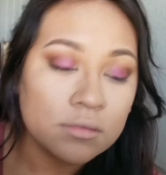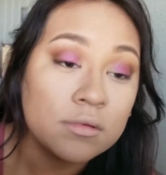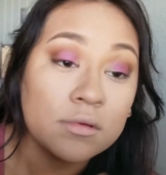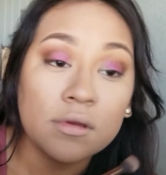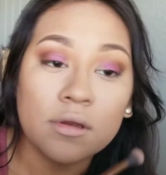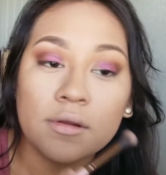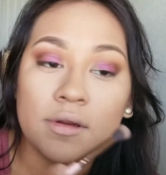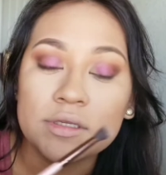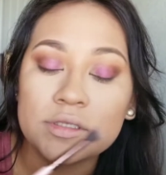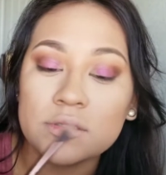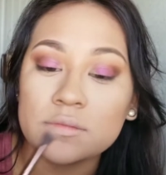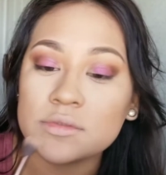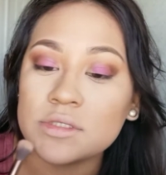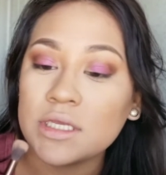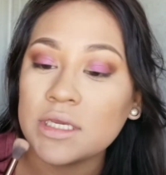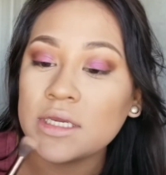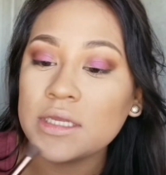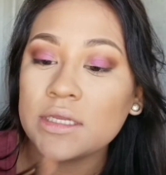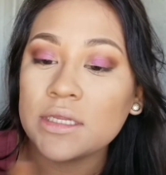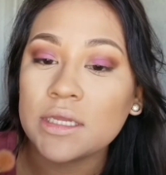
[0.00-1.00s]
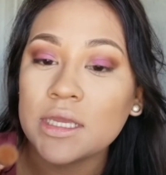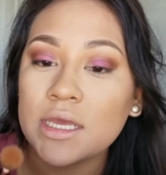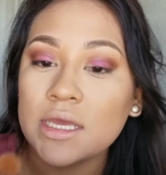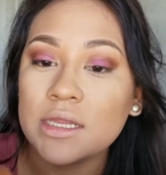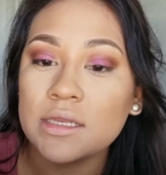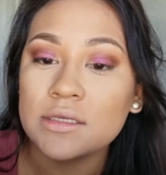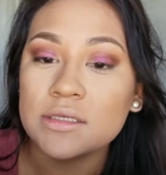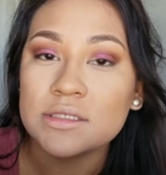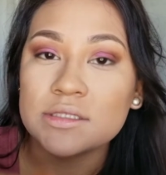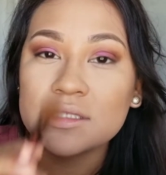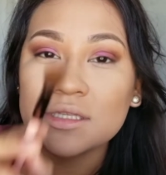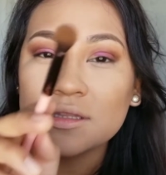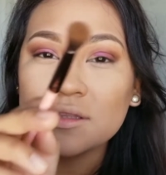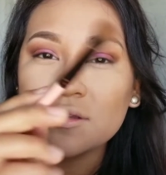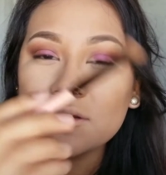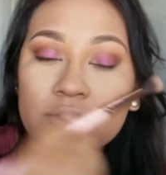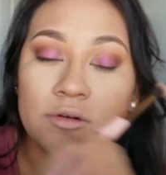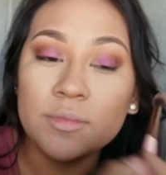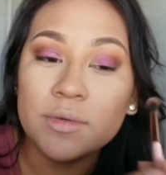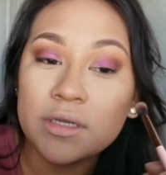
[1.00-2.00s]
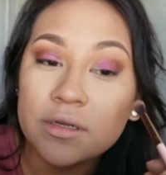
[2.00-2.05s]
All right, so I'm taking again just a little bit